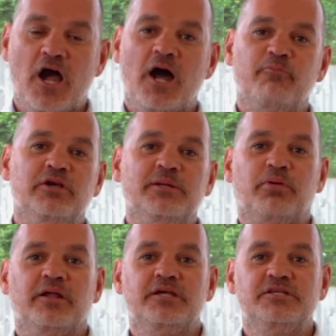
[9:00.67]
I'm really
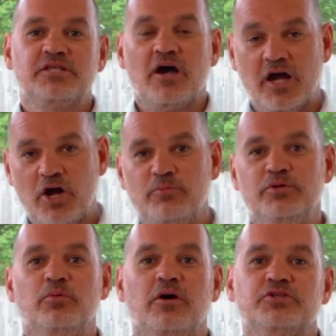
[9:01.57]
pleased. I hope
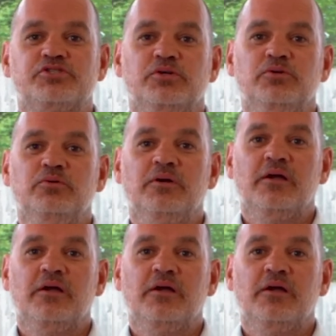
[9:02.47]
you are too.